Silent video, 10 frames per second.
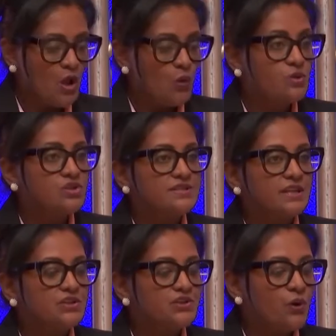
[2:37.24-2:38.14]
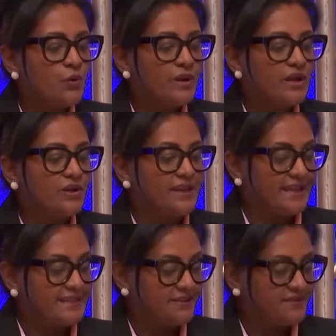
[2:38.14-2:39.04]
which is ensuring
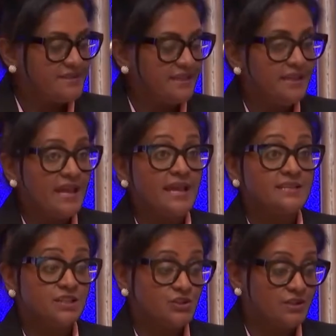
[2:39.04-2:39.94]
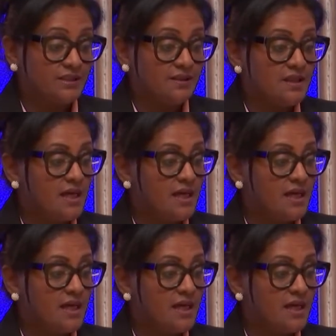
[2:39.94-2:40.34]
connectivity and digital